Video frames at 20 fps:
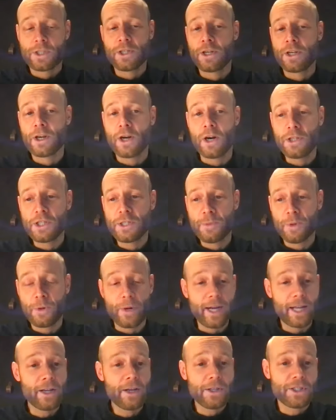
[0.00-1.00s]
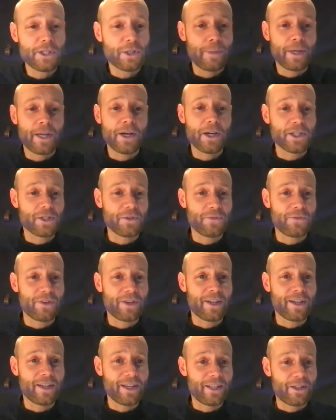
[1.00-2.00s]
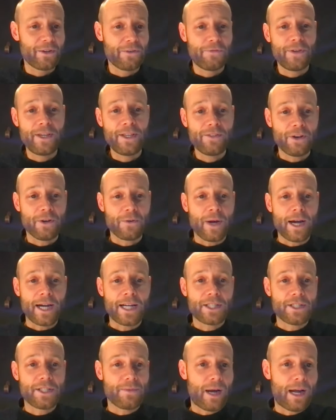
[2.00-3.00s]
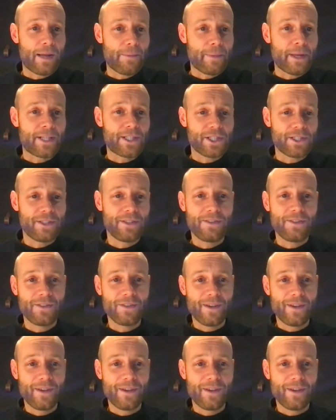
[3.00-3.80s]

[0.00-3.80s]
non-negotiable, and also because of the veto rights I mentioned.